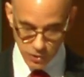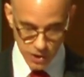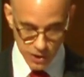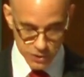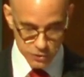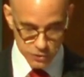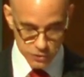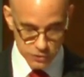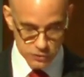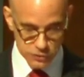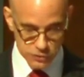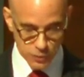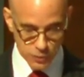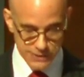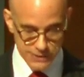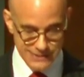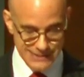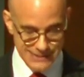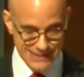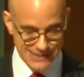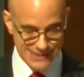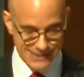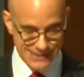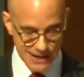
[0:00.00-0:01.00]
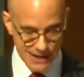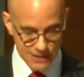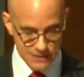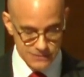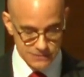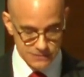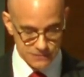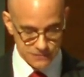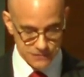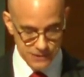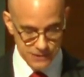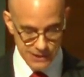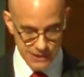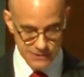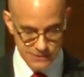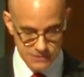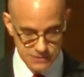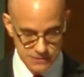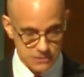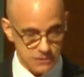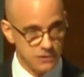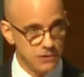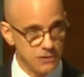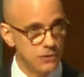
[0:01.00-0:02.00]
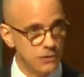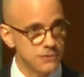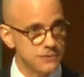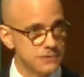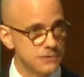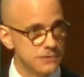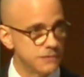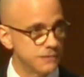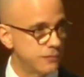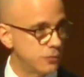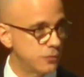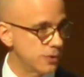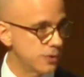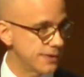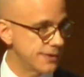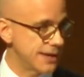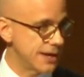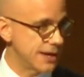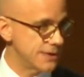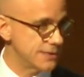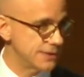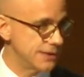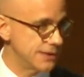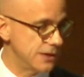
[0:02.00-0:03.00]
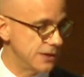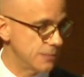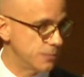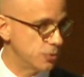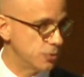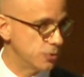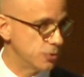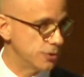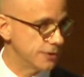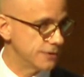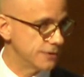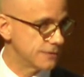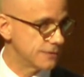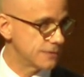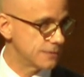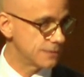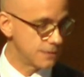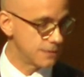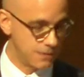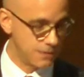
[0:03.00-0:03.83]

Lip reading: 120,000 flights to close to 4,000 airports,